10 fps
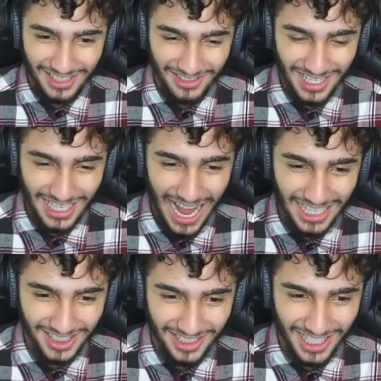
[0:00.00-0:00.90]
There's like
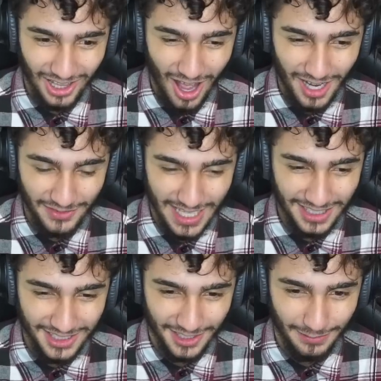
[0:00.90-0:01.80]
actually a lot of
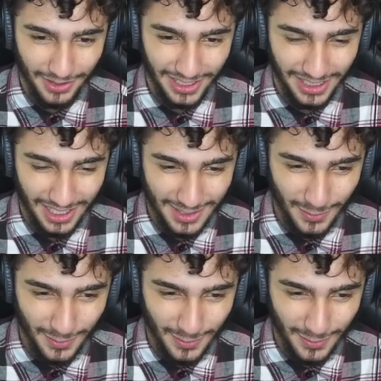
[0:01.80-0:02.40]
tension building in this